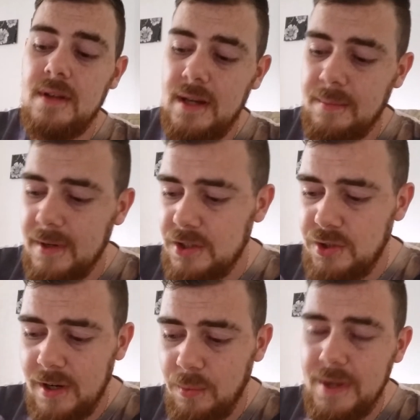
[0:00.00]
and I'm going to
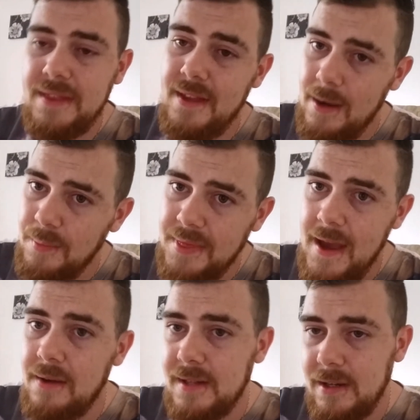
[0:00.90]
try it with and
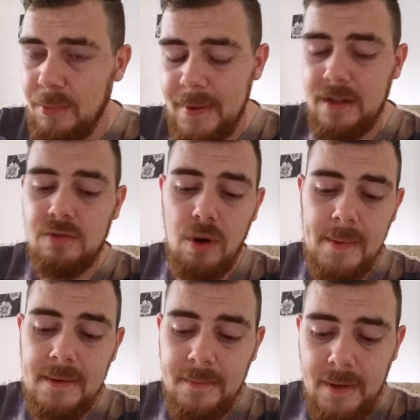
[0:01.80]
without the little pink grommet.